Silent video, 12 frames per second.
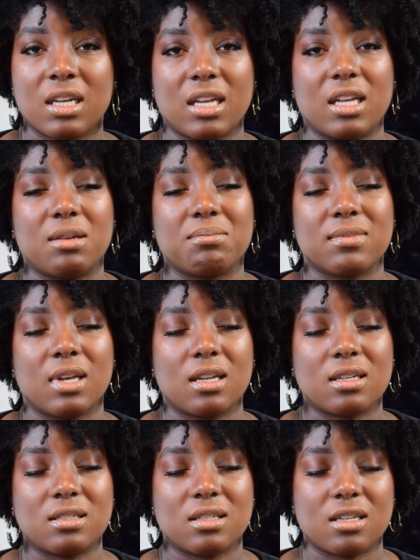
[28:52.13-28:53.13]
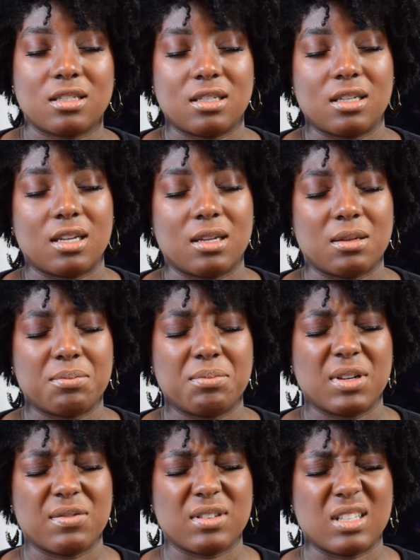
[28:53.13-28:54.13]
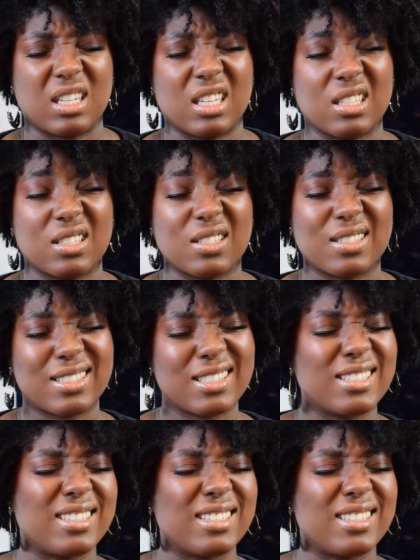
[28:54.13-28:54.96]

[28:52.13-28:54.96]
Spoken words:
Anastasia Beverly Hills.